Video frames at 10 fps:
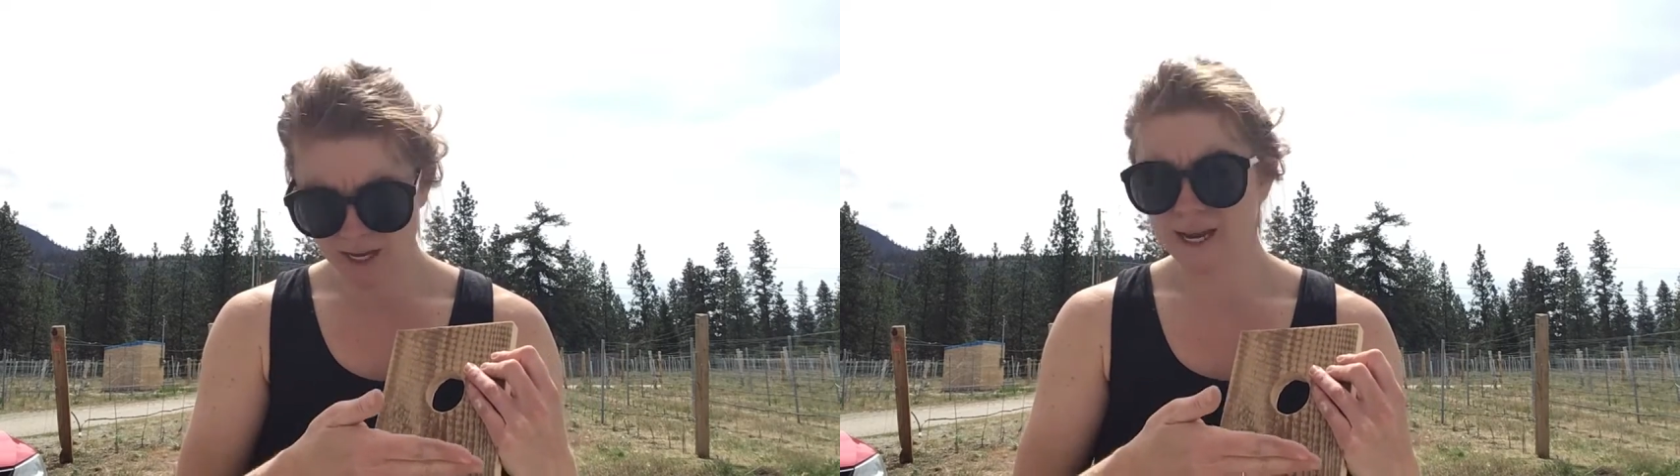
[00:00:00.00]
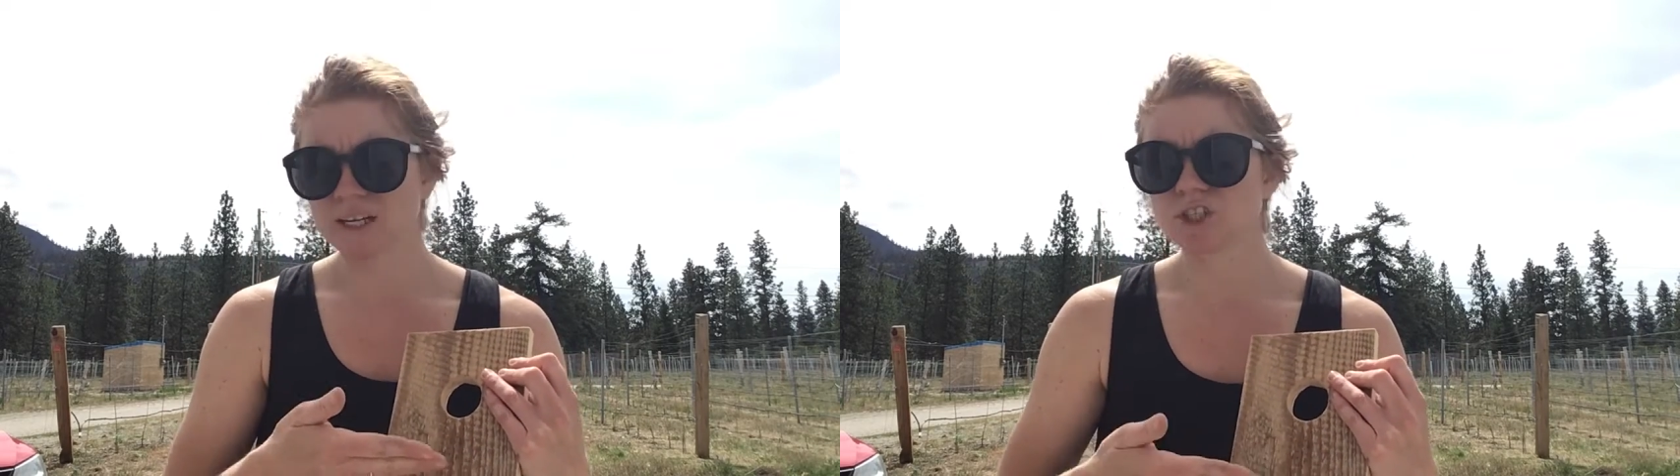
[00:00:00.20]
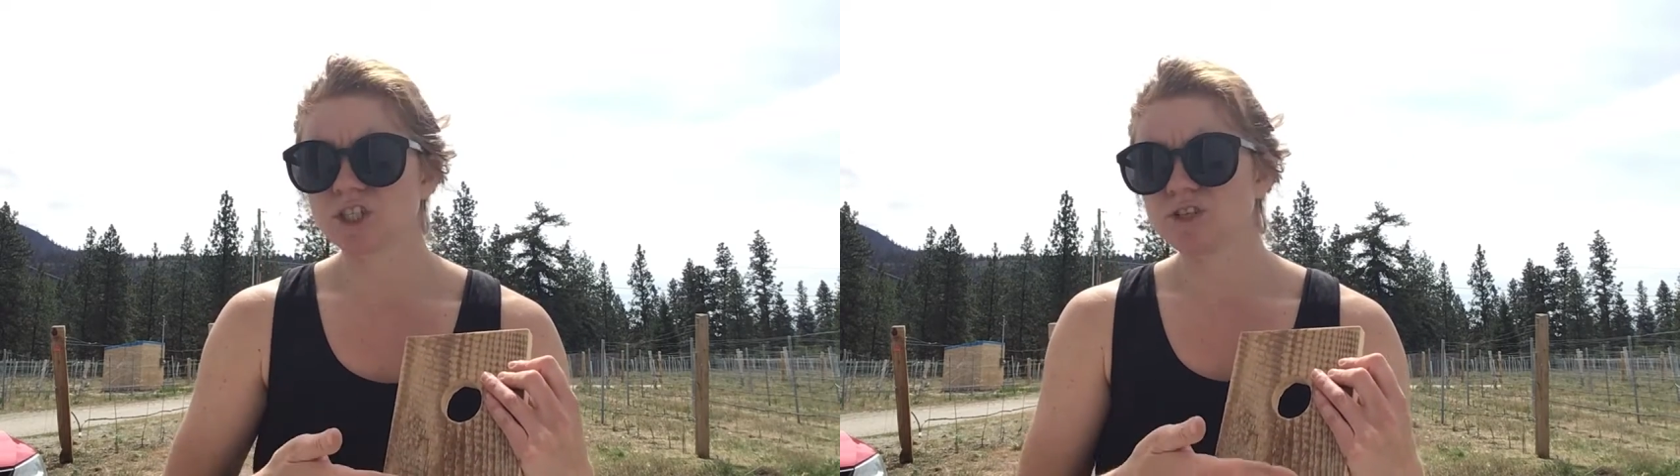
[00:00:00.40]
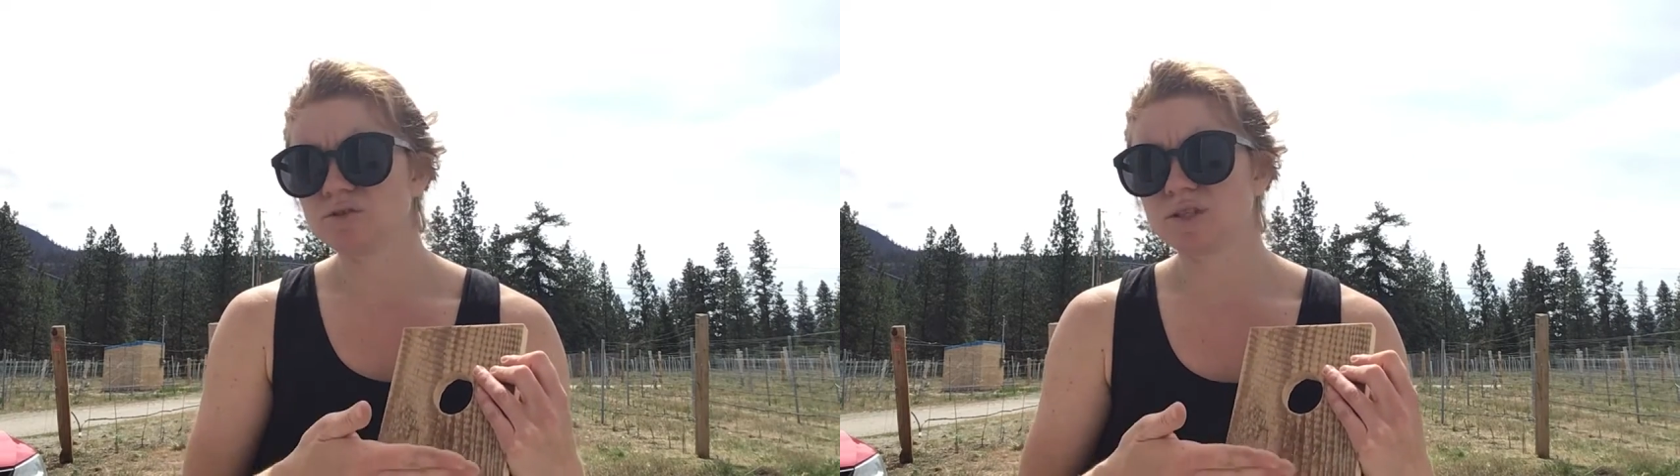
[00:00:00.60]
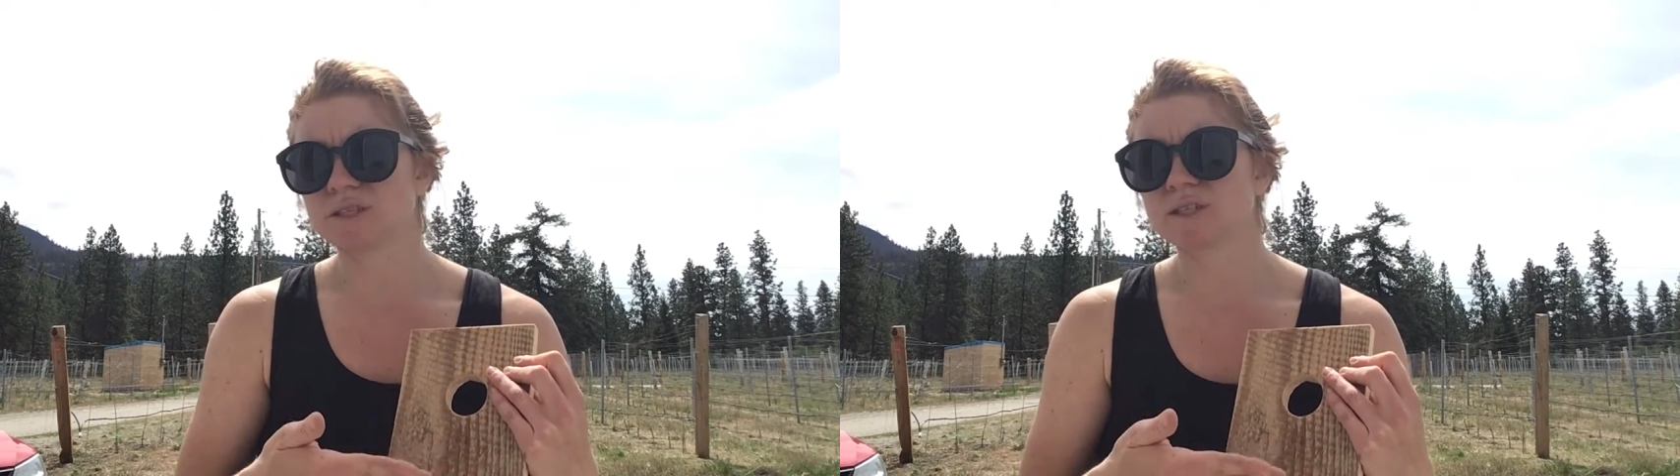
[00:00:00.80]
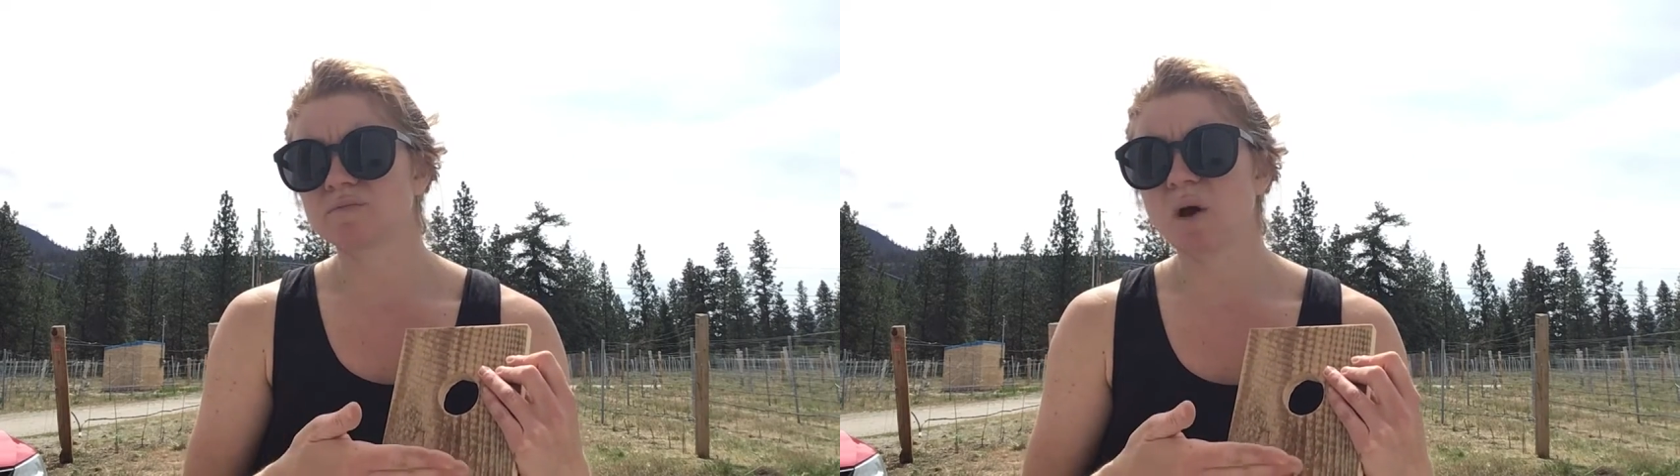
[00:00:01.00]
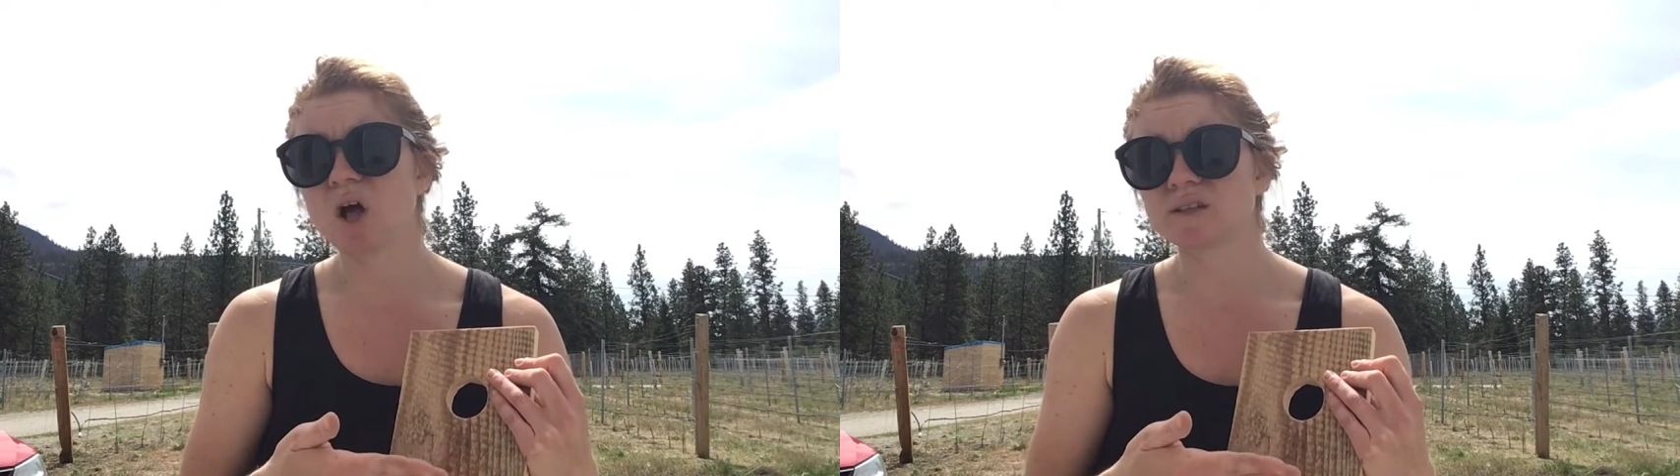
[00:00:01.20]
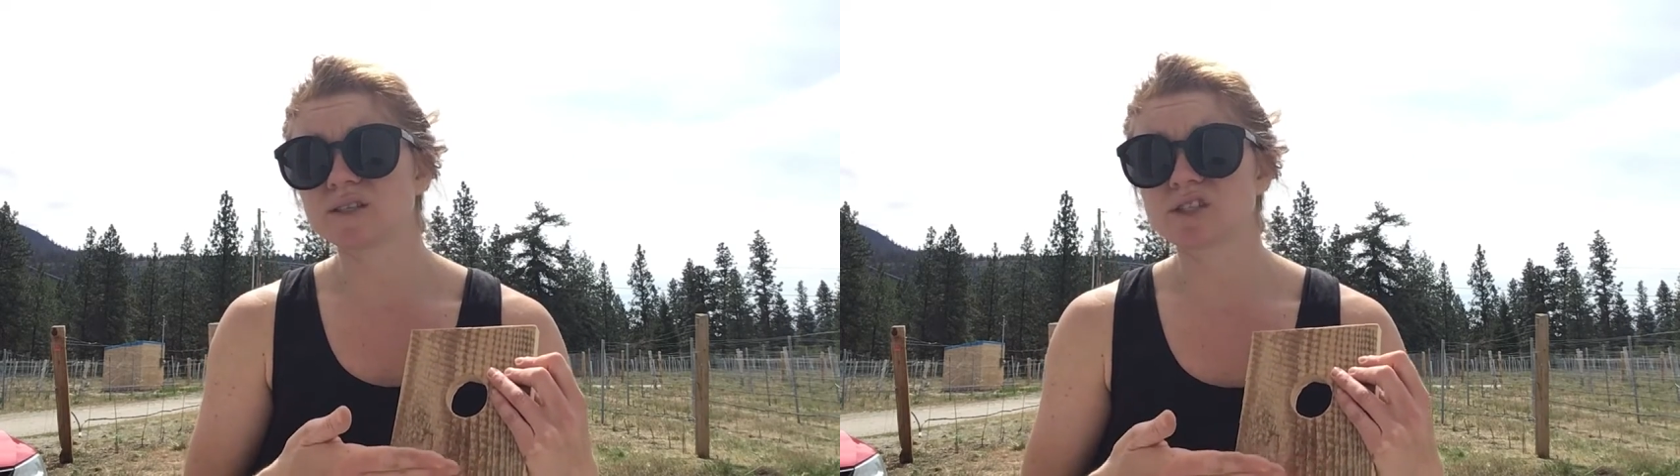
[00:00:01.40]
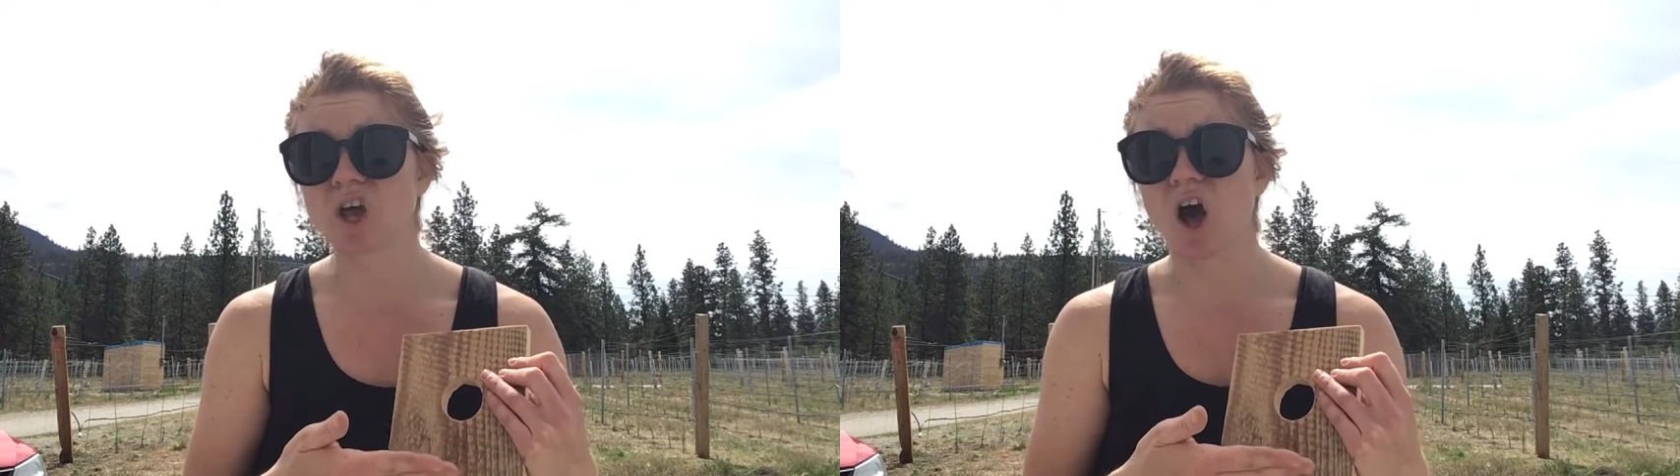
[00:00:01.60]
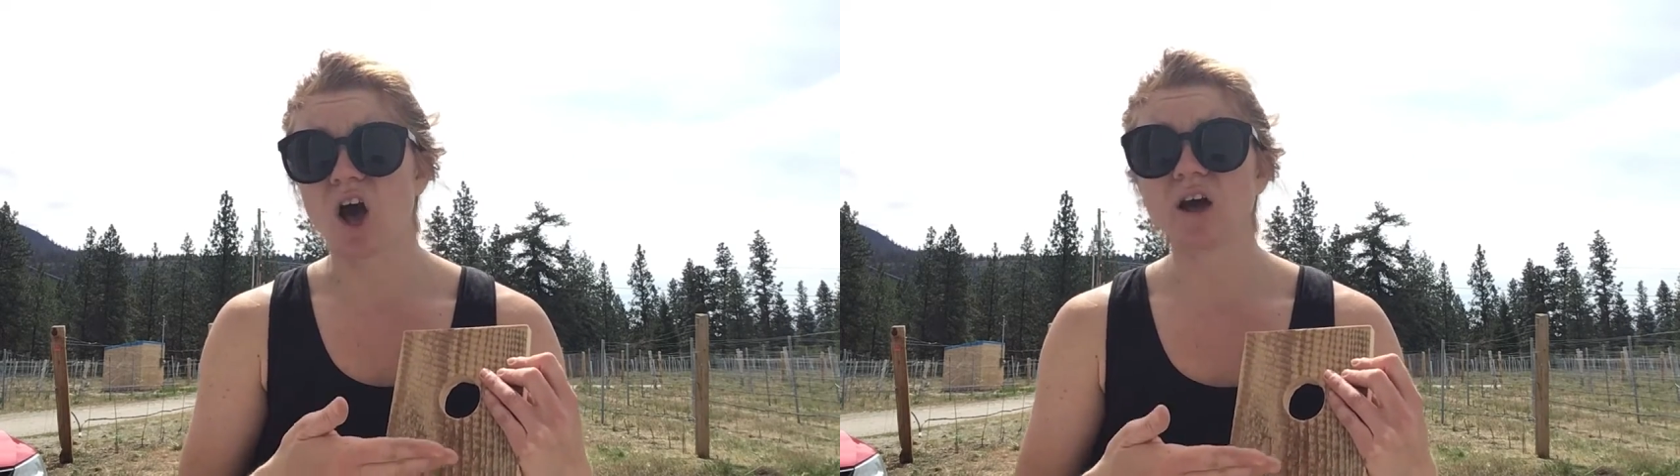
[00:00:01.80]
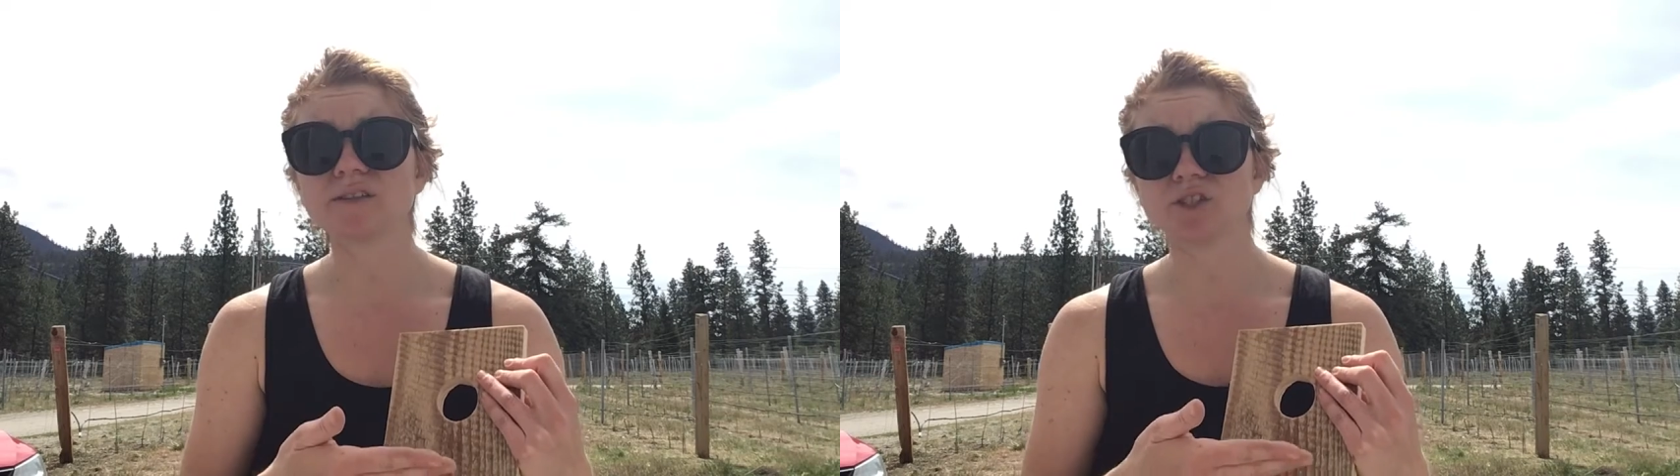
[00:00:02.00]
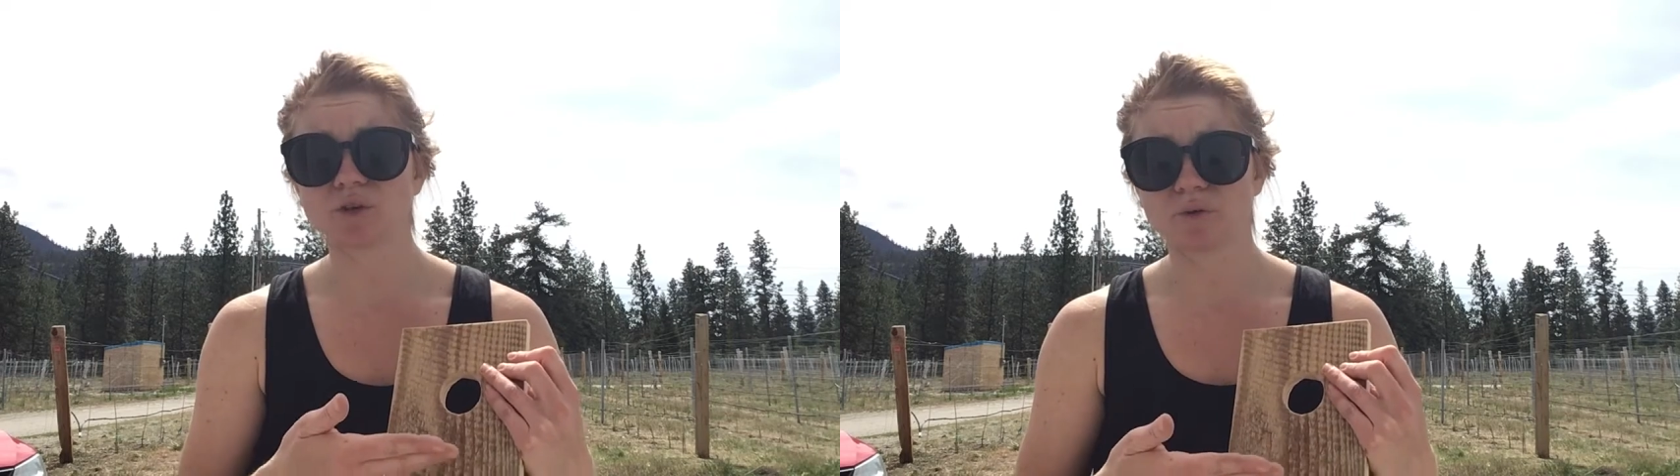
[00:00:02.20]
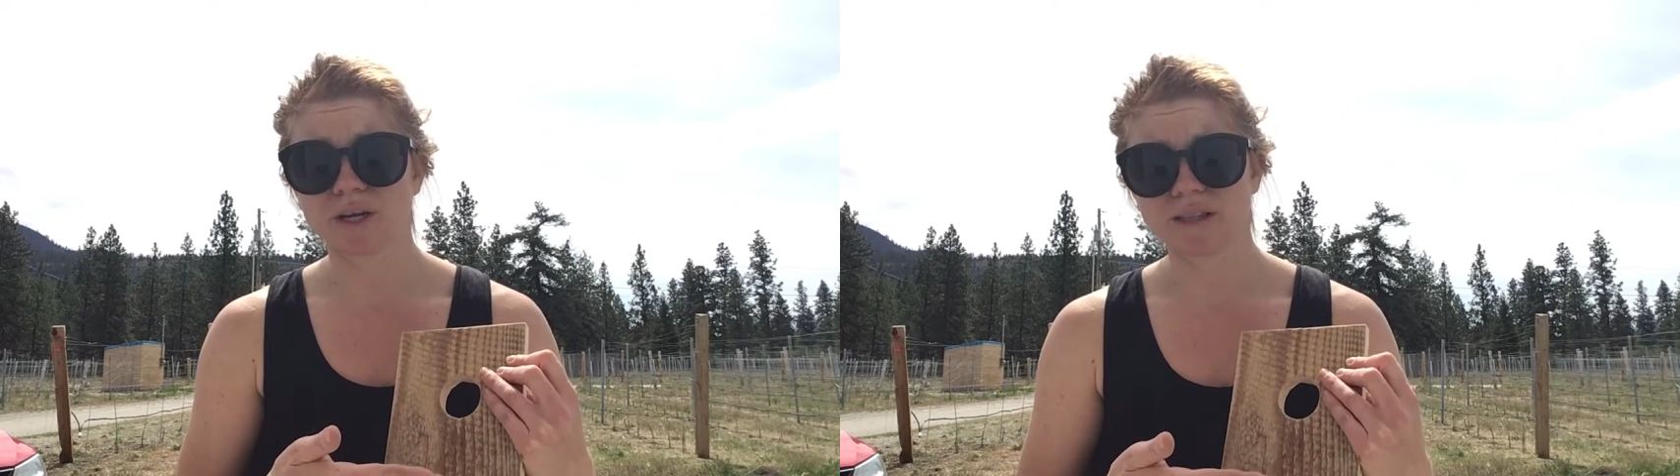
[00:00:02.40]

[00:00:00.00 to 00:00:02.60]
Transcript: I actually used a small saw to create